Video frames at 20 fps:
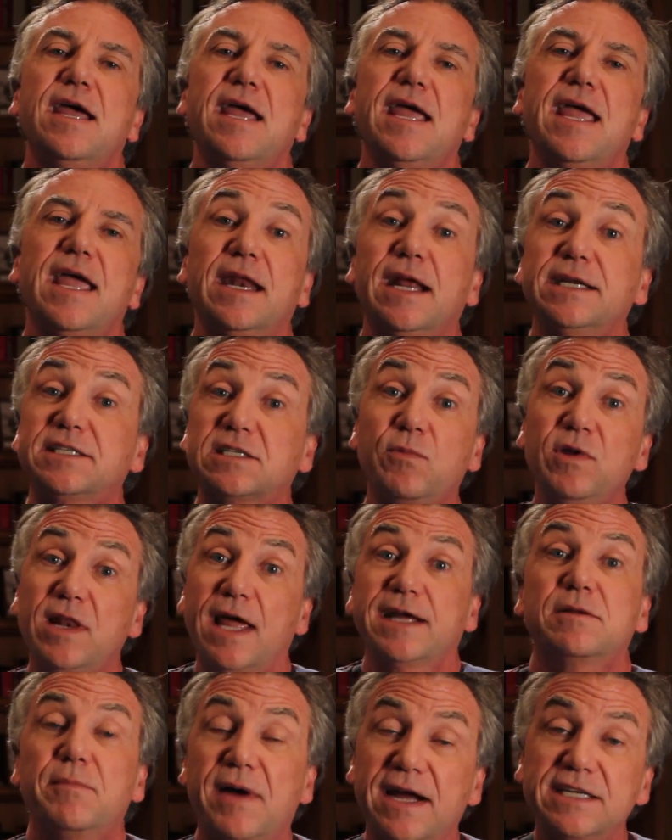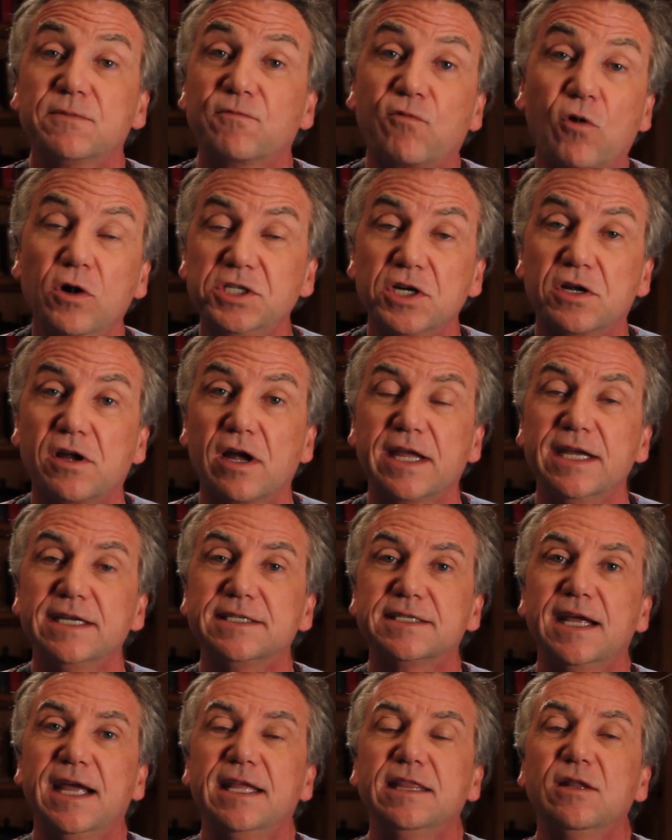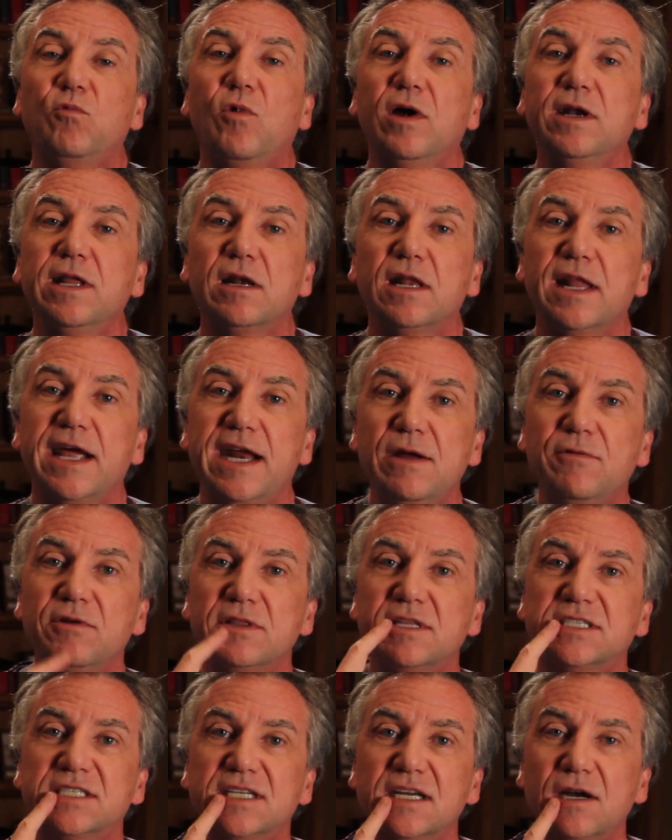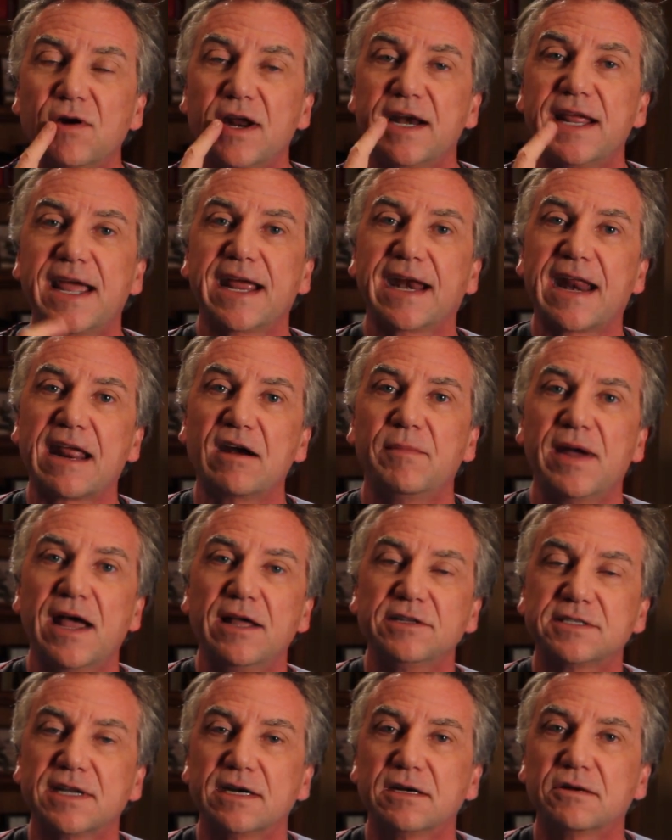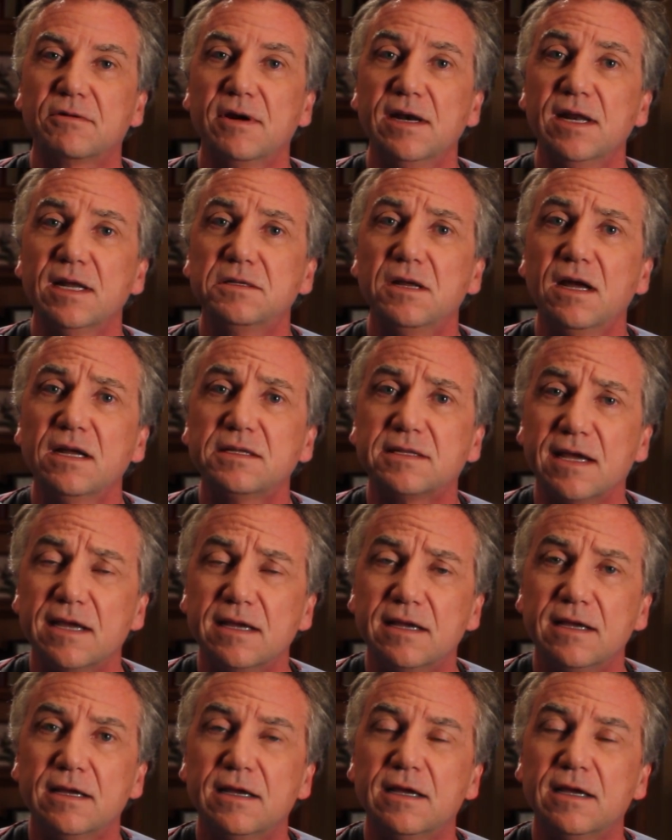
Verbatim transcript: And I said, we'd like to buy some fortune cookies. And the one little lady with the cigarette hanging out her mouth said, "Crena dirty."